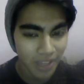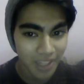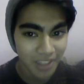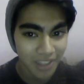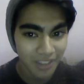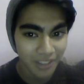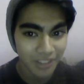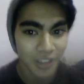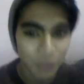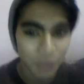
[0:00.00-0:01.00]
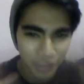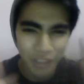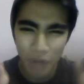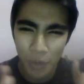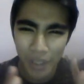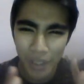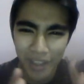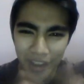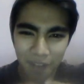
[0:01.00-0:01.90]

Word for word: like they're in the right way,